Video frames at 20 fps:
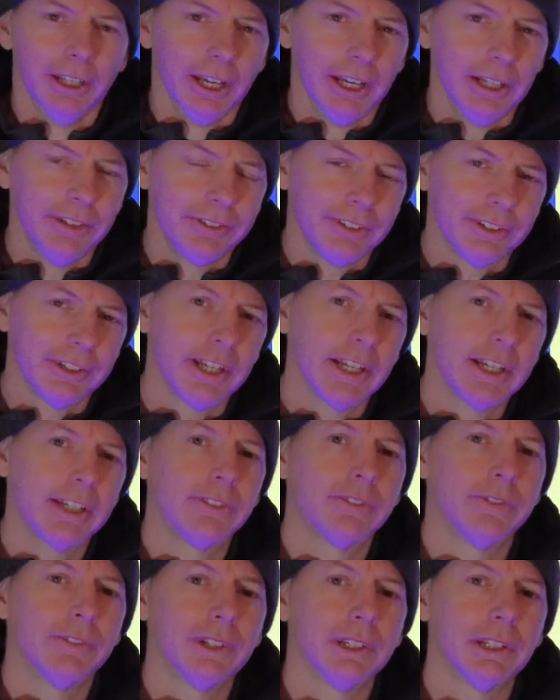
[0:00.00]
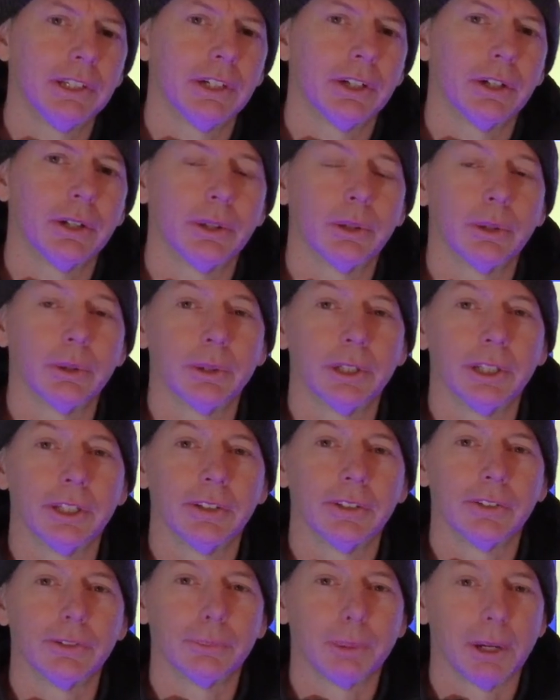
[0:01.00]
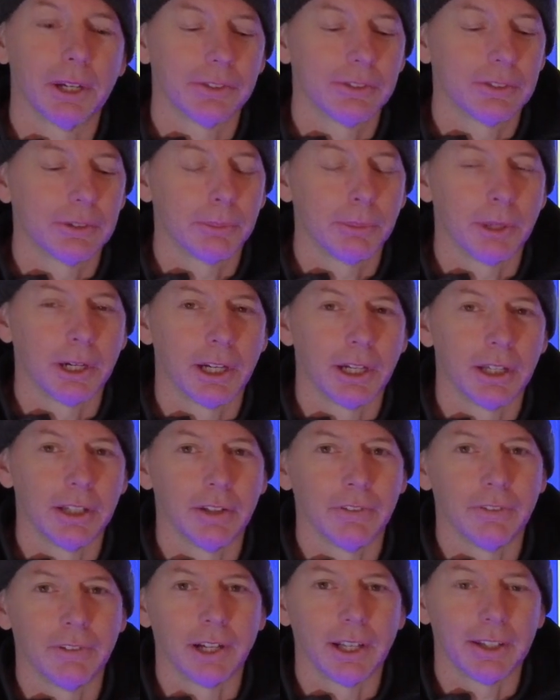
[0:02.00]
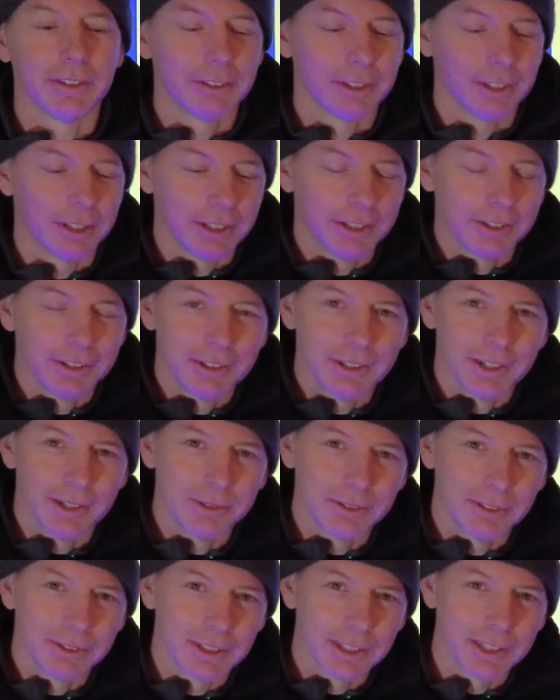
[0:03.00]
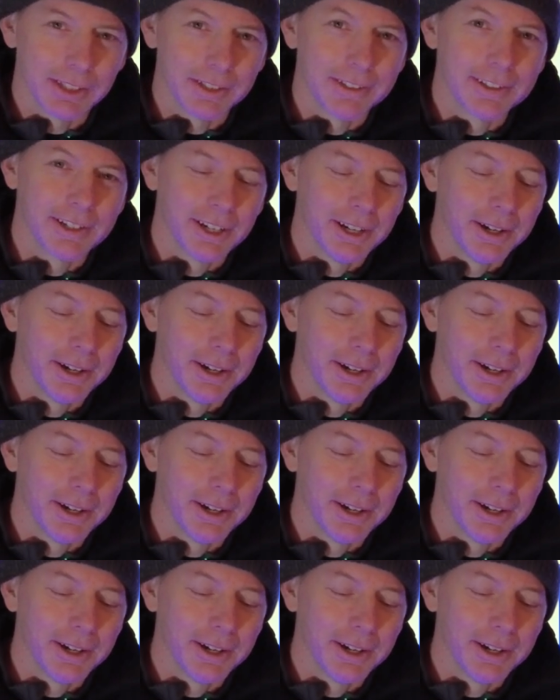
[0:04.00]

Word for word: And today's video is sponsored by Lavazza. No, just kidding.